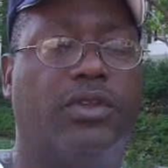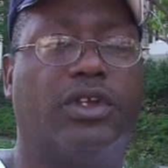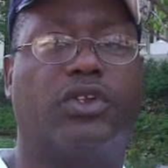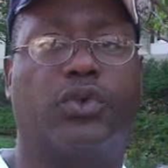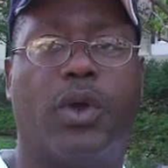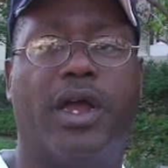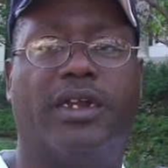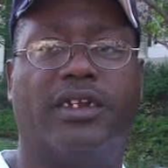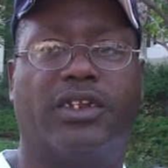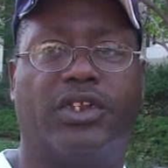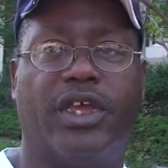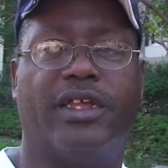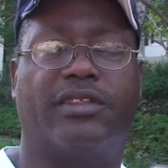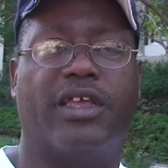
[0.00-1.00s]
they're trying to
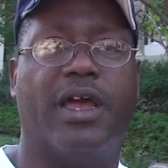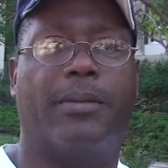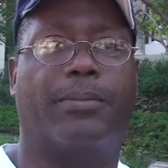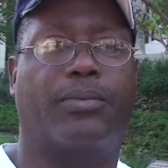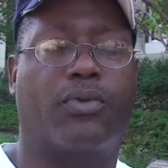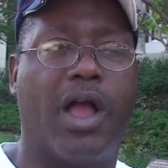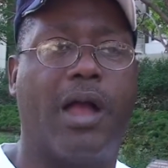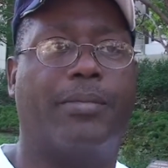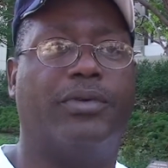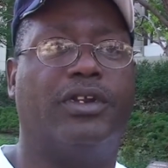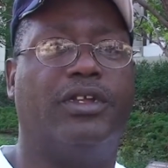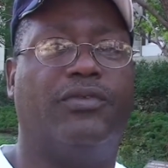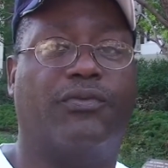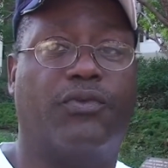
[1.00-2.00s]
take that
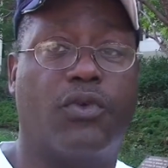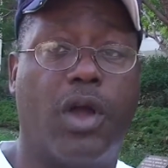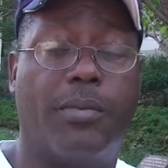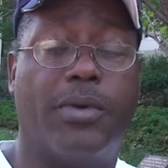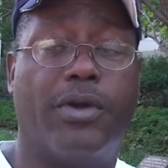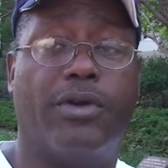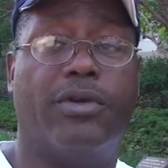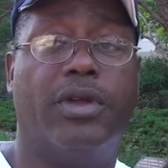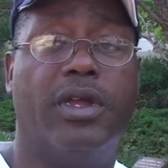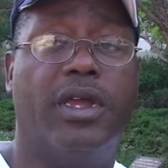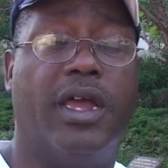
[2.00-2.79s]
property from her